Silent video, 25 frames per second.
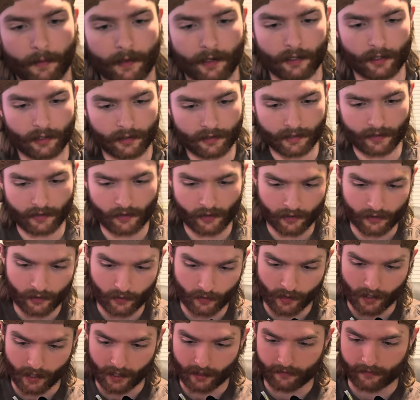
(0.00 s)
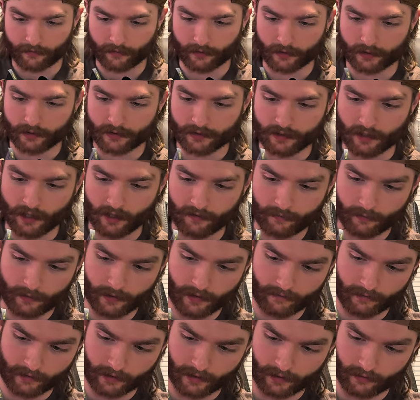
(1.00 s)
mean, it looks like you can do a handful of stuff.
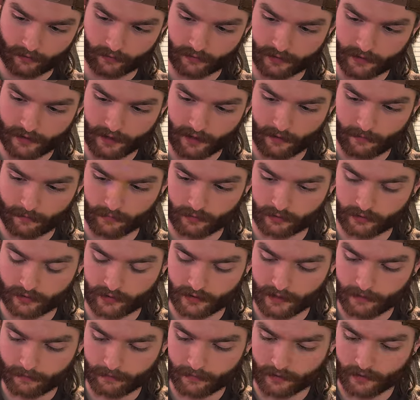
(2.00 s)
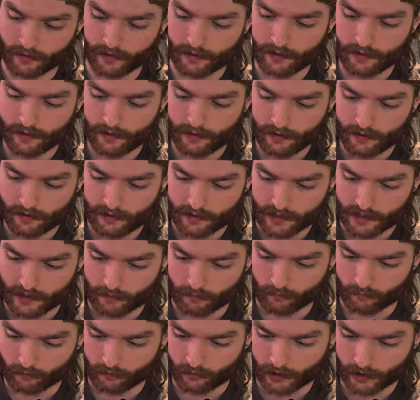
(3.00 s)
We have like a little scalpel tip and
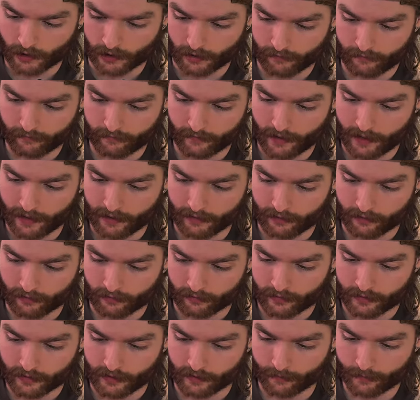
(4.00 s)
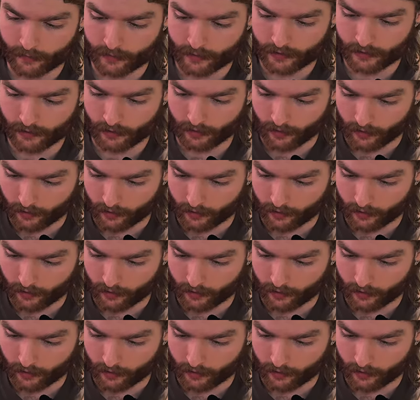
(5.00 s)
some really fine little tips.